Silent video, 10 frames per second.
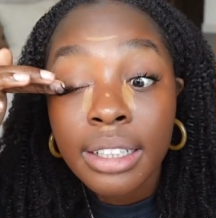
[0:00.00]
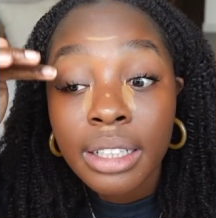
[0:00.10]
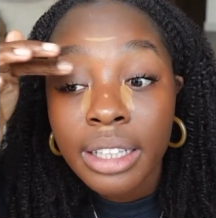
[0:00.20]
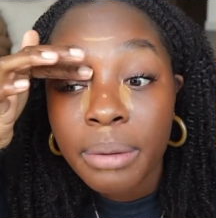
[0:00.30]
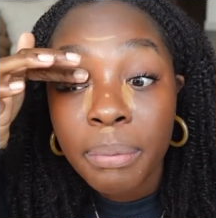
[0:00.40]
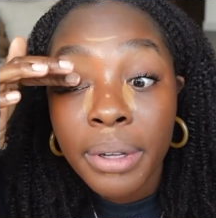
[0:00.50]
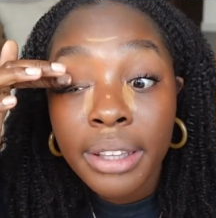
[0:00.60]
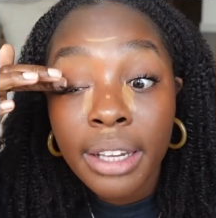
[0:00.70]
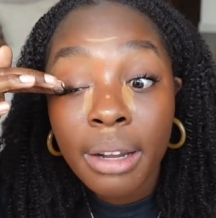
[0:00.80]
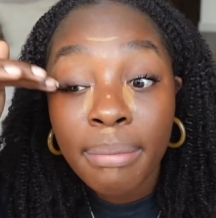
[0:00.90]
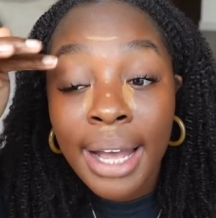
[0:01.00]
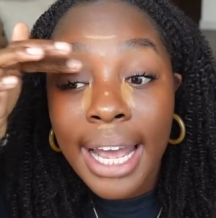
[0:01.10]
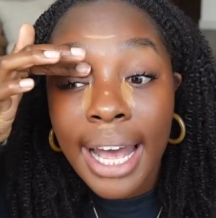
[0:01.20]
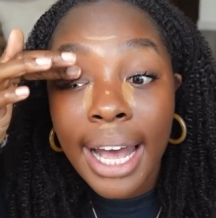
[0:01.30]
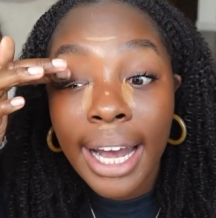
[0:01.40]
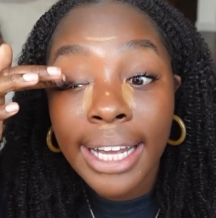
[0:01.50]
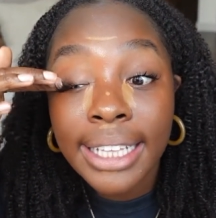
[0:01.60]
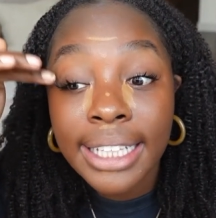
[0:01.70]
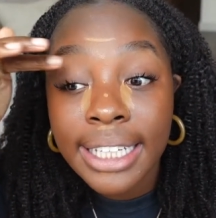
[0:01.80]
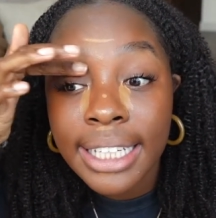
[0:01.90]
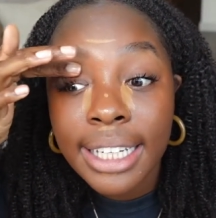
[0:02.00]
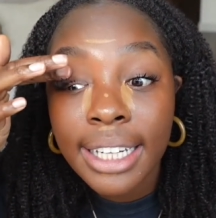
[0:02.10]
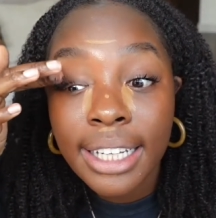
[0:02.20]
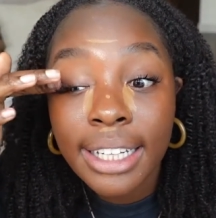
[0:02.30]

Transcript: then put that on my eyelid.